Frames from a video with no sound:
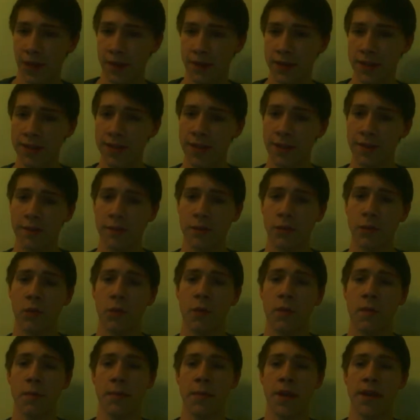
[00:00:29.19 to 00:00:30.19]
This
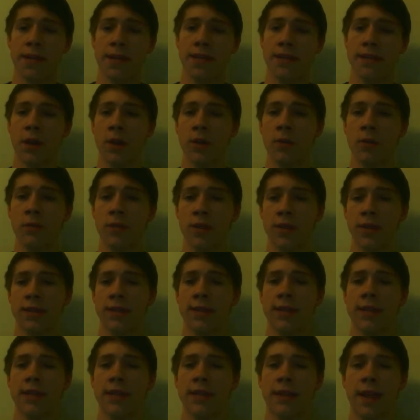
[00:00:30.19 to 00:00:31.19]
therefore makes the opening
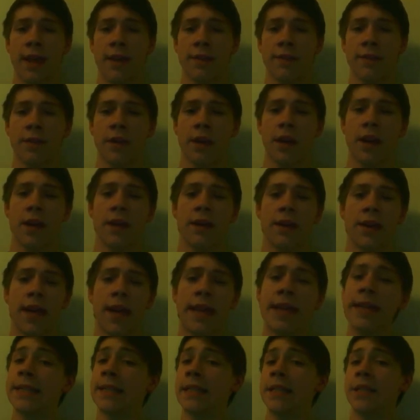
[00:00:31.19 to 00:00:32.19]
scene have an
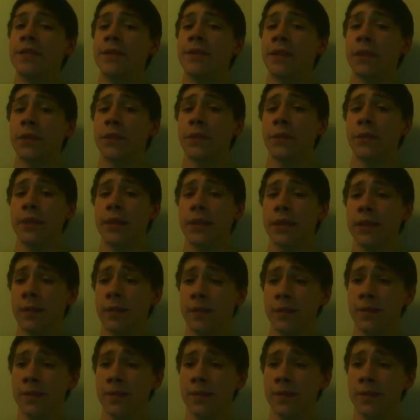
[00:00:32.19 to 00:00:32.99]
80s feel to it,